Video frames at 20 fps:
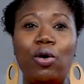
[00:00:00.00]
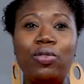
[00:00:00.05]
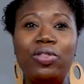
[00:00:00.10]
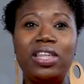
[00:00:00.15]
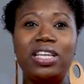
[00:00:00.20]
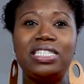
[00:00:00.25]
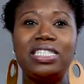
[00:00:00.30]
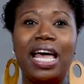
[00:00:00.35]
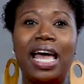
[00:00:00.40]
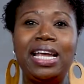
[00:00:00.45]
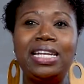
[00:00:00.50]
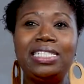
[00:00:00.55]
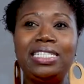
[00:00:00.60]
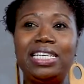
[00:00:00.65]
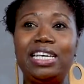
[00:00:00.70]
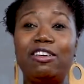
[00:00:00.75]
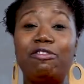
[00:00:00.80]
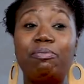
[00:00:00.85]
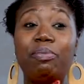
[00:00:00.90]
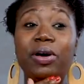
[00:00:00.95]
this
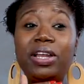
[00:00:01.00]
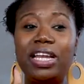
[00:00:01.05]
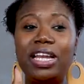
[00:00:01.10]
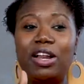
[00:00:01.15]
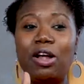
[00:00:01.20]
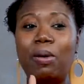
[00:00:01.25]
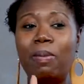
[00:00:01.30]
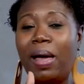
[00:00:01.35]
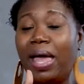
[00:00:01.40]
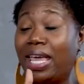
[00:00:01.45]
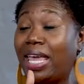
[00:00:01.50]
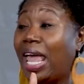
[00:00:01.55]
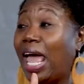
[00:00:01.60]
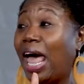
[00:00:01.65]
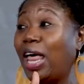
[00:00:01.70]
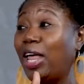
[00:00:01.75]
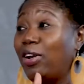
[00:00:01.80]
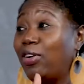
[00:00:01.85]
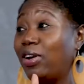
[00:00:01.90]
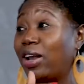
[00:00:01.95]
idea of putting it on my
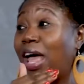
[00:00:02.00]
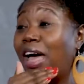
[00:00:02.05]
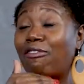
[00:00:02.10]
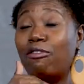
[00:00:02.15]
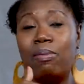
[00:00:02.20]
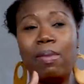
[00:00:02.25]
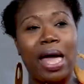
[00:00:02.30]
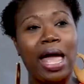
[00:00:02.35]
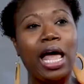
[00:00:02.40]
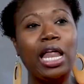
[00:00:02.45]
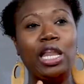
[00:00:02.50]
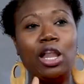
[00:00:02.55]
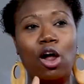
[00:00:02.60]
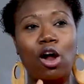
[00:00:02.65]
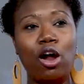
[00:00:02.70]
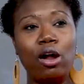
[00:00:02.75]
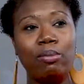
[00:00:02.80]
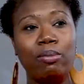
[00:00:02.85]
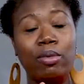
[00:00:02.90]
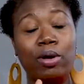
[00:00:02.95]
calendar and having my
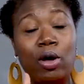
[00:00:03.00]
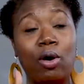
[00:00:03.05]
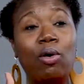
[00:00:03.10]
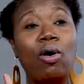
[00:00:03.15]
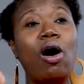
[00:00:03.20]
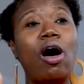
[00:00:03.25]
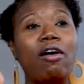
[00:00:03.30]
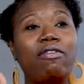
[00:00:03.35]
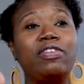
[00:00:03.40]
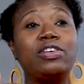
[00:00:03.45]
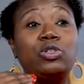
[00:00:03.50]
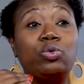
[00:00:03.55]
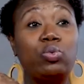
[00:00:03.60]
alarm go off has